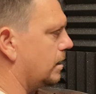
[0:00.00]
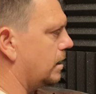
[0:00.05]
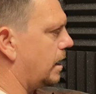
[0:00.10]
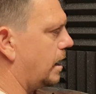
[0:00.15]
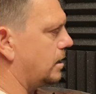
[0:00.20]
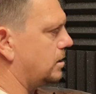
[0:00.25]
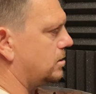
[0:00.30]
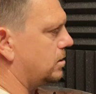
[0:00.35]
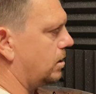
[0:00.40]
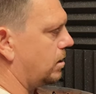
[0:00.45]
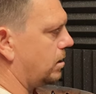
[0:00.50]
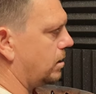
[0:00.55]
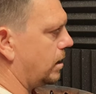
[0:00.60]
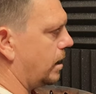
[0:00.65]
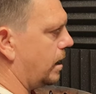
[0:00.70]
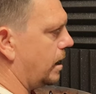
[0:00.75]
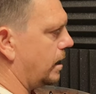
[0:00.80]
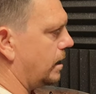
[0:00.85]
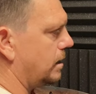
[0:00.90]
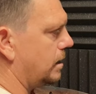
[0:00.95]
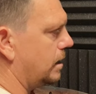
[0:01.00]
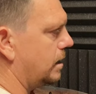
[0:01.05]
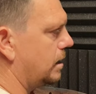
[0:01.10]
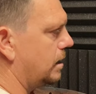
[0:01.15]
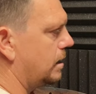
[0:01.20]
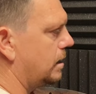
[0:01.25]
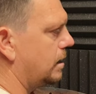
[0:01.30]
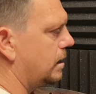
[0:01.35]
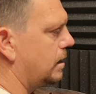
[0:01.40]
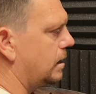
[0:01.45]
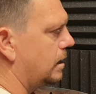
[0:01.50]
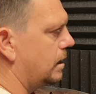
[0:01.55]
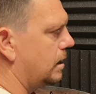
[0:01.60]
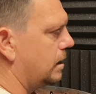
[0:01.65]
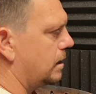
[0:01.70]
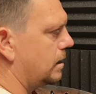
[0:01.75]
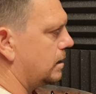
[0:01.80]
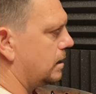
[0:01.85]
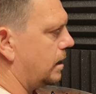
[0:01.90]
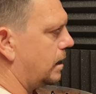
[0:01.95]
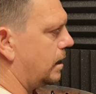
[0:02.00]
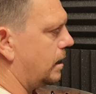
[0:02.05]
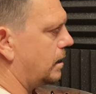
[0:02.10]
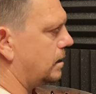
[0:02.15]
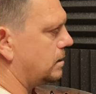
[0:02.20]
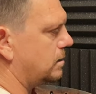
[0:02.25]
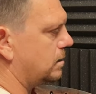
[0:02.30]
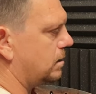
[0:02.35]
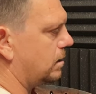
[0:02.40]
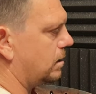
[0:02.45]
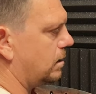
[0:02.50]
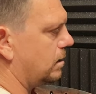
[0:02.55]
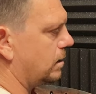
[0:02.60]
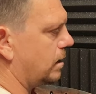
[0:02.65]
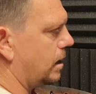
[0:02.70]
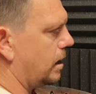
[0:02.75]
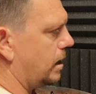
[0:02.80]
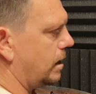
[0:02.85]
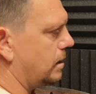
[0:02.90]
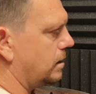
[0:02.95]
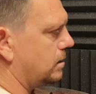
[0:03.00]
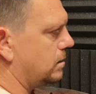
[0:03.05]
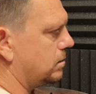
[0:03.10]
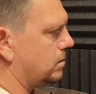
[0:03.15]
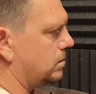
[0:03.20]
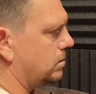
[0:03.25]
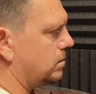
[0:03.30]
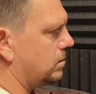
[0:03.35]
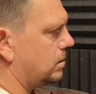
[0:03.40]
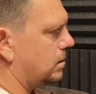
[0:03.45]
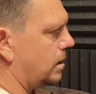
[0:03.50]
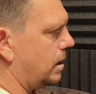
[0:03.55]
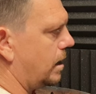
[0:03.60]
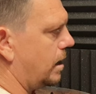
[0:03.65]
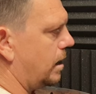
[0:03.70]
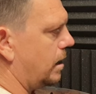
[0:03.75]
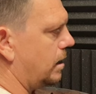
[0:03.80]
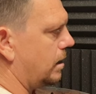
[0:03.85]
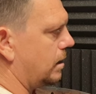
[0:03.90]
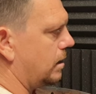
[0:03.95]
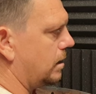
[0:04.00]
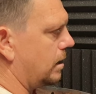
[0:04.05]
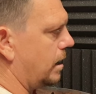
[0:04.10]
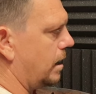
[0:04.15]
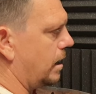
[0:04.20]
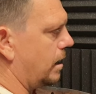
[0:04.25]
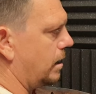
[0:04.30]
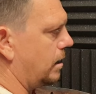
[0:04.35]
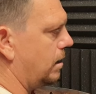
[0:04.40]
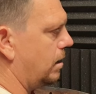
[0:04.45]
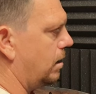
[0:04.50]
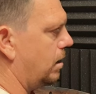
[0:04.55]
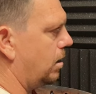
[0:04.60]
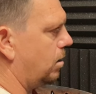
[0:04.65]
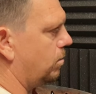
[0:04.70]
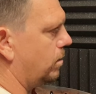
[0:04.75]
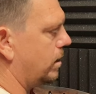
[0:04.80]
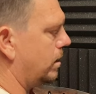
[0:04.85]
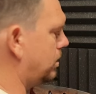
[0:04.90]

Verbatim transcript: that's all right. That's all right. So just there and there, all the